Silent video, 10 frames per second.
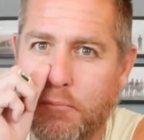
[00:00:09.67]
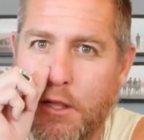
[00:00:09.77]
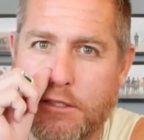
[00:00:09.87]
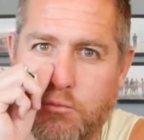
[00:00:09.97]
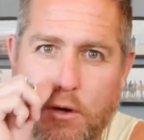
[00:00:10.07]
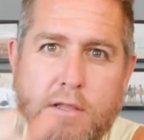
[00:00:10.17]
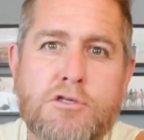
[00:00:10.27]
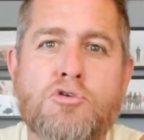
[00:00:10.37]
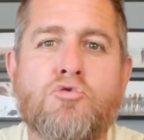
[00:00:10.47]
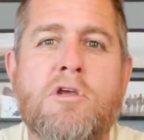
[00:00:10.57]
It's one of
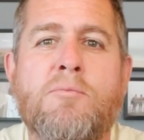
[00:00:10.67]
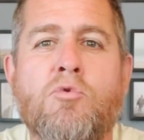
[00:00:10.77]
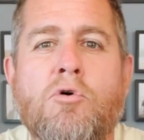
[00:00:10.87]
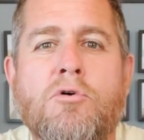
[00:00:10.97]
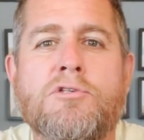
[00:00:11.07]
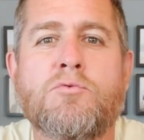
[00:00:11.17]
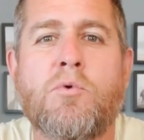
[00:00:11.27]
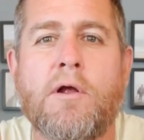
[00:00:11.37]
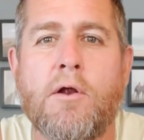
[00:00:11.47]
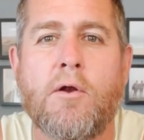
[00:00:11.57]
those dream rolls
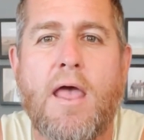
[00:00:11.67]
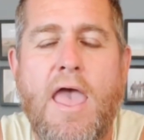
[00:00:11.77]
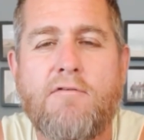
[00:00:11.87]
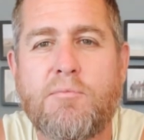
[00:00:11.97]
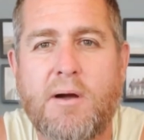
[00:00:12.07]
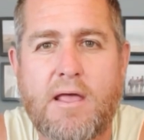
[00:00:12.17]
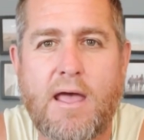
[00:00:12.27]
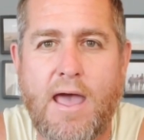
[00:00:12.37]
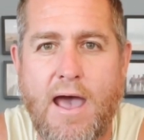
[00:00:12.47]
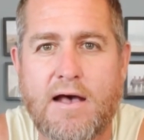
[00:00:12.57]
where everybody
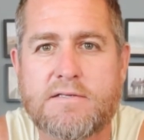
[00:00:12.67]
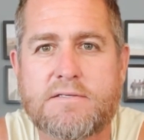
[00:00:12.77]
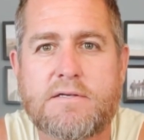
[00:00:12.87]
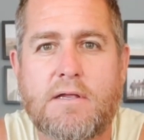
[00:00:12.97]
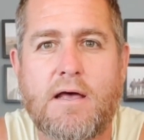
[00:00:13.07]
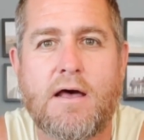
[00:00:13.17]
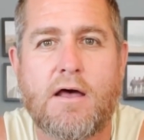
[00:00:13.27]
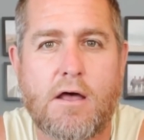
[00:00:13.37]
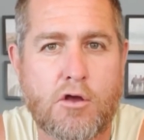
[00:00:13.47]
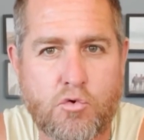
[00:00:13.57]
I asked
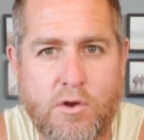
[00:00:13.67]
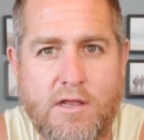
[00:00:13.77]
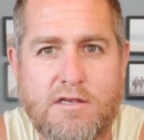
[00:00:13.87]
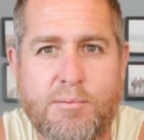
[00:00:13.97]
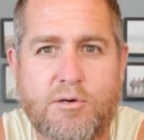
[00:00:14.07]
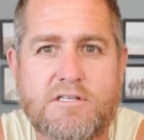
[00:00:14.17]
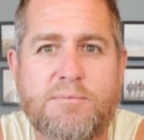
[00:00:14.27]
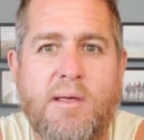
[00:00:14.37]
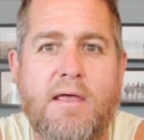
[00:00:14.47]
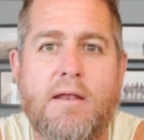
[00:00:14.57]
agreed to
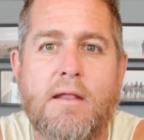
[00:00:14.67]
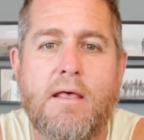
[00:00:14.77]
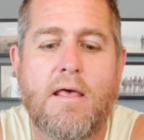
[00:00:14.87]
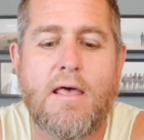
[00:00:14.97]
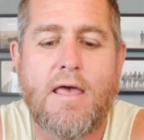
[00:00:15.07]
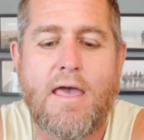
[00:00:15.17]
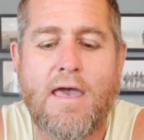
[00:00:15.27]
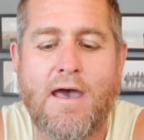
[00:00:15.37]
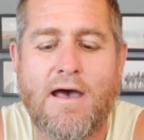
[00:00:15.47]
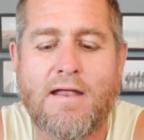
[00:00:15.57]
participate,
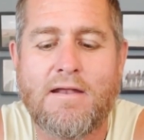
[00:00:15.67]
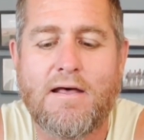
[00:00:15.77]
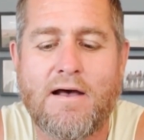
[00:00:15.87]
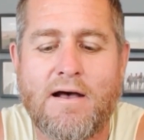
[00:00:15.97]
and